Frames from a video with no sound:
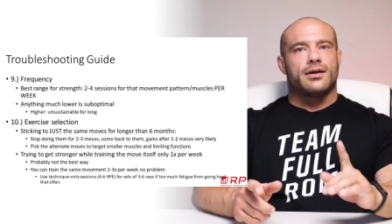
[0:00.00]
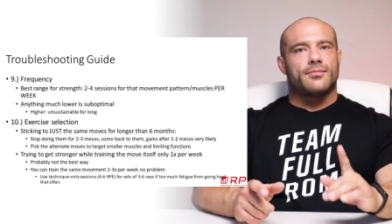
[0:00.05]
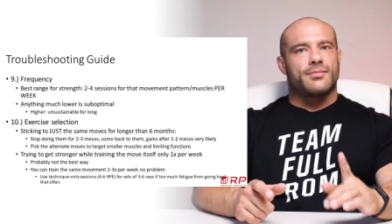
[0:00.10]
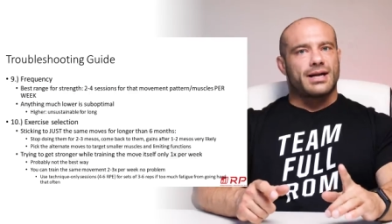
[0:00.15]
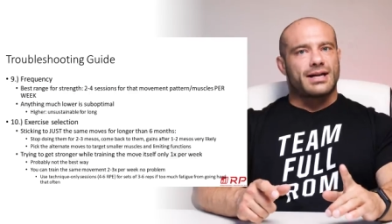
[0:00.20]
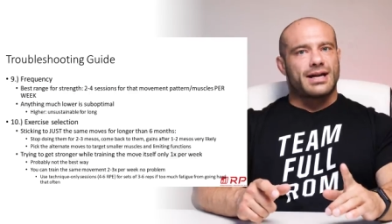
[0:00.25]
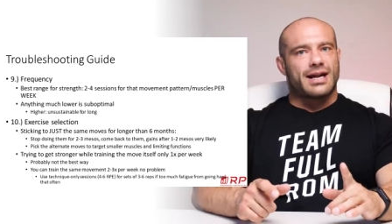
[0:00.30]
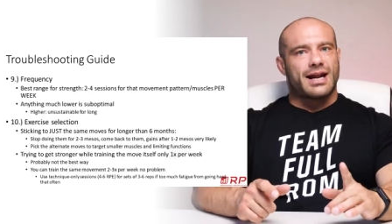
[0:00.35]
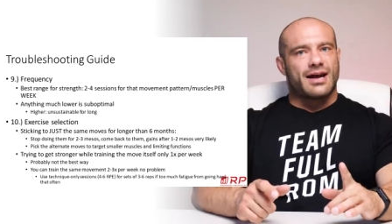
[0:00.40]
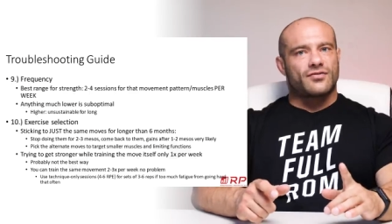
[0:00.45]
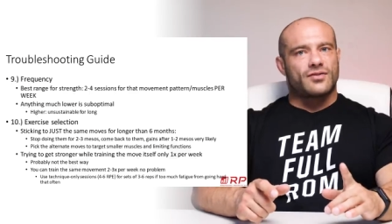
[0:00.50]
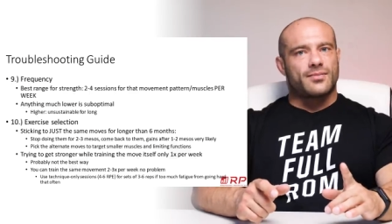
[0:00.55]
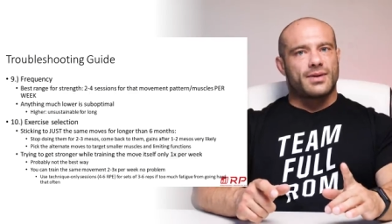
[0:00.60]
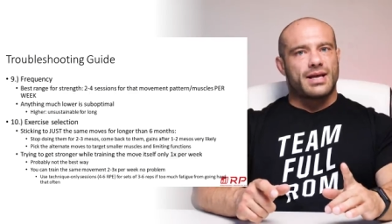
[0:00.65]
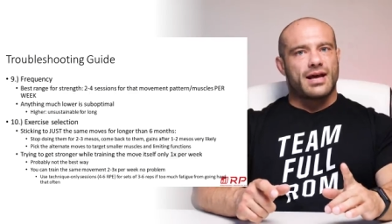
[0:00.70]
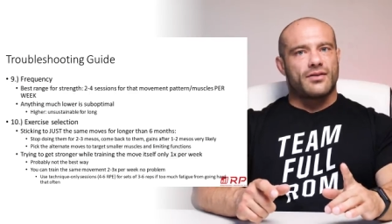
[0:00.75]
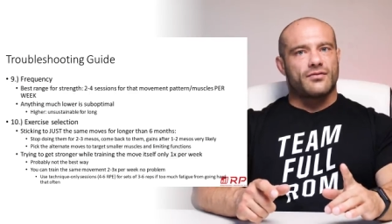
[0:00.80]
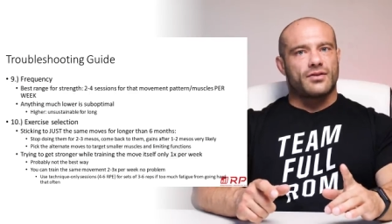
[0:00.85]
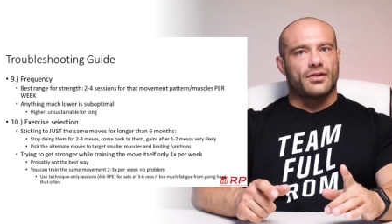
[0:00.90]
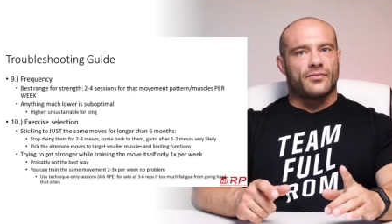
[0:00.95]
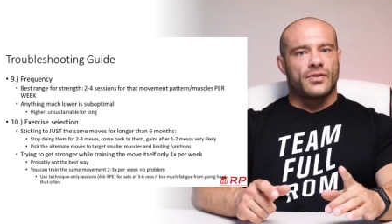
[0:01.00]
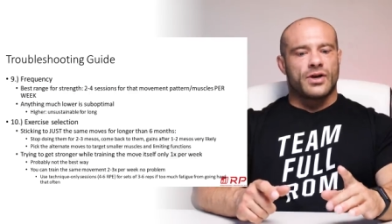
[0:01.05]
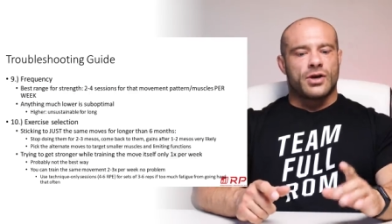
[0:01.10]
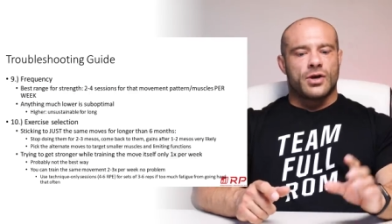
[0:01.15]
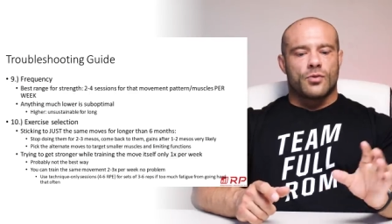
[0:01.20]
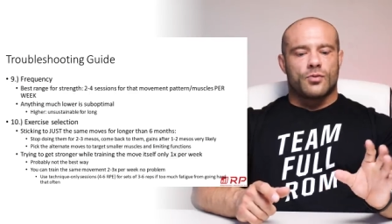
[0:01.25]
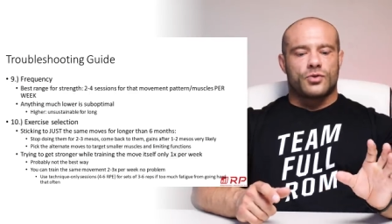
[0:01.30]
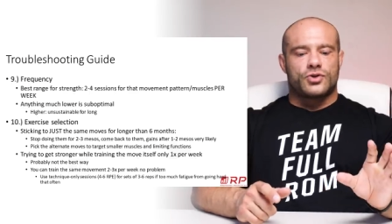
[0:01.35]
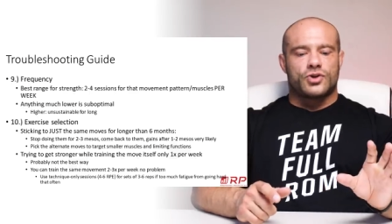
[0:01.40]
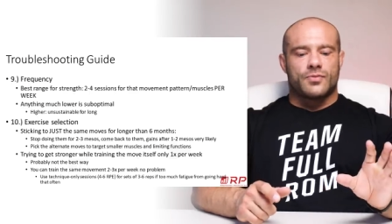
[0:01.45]
Might not have to be heavy.
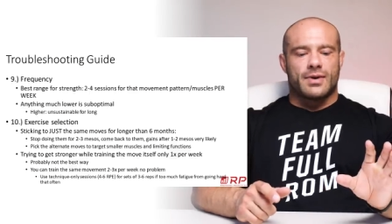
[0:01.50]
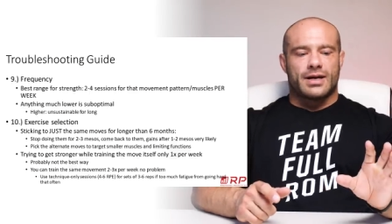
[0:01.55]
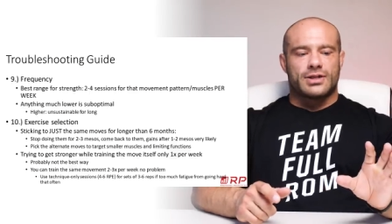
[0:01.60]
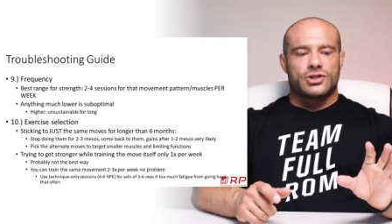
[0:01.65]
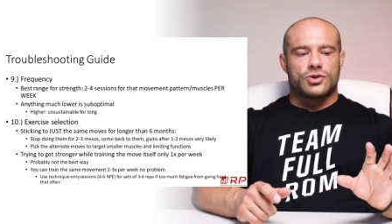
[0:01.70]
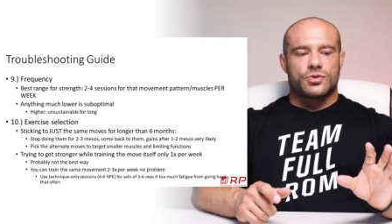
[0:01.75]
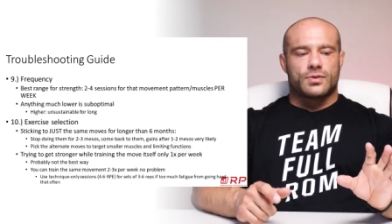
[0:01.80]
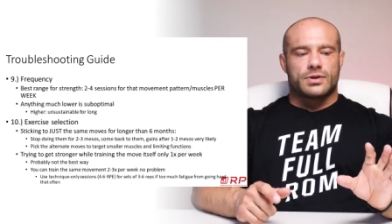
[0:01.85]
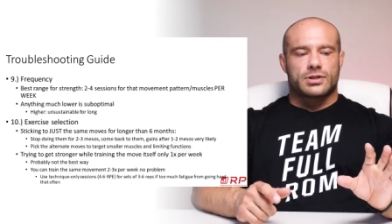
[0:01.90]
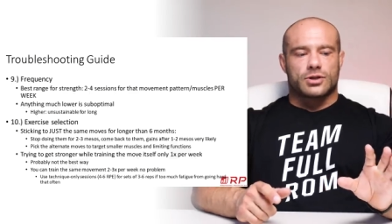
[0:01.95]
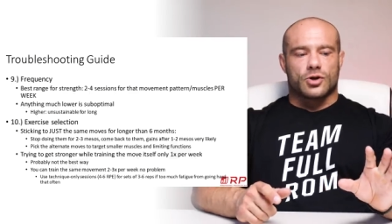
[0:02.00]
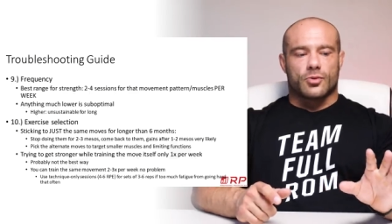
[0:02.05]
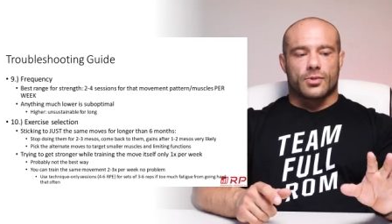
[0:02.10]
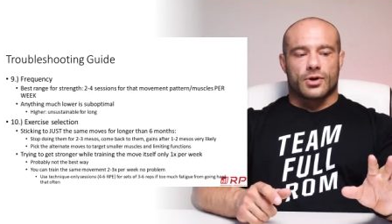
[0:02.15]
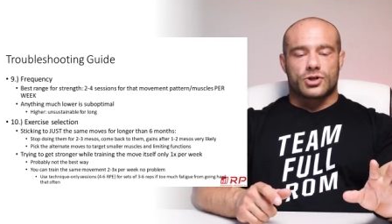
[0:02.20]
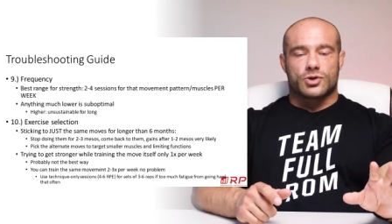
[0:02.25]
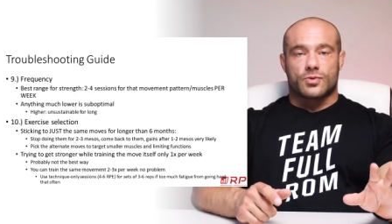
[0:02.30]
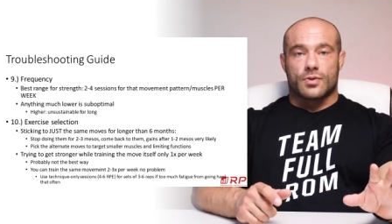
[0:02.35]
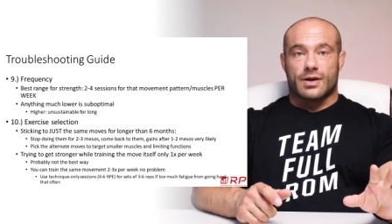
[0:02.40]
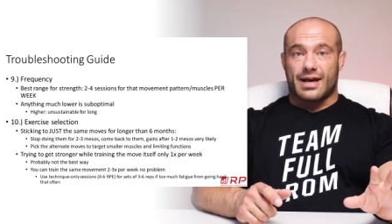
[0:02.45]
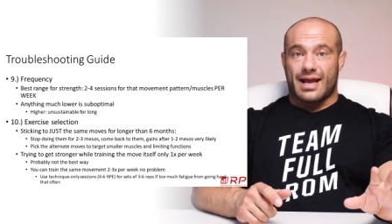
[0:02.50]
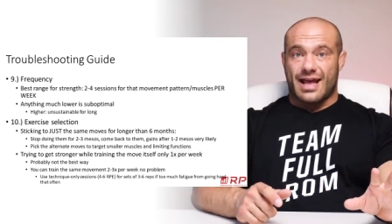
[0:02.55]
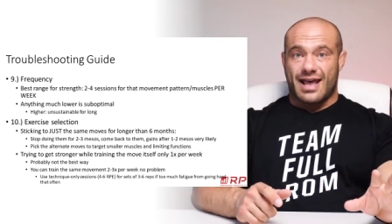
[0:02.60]
What you might do is low bar squat